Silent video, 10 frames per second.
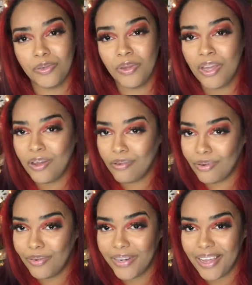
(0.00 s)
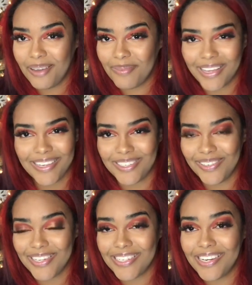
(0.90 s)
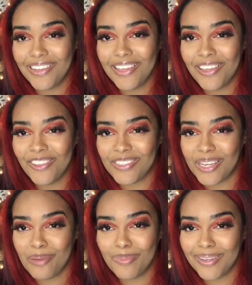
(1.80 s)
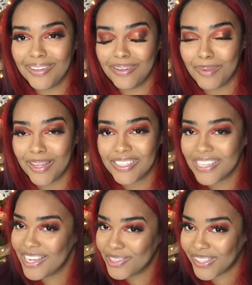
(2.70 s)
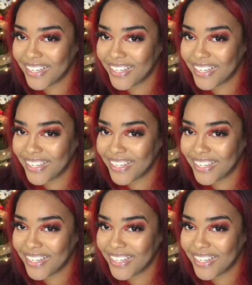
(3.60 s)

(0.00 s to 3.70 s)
wrote down because you listened in the other tip about scheduling.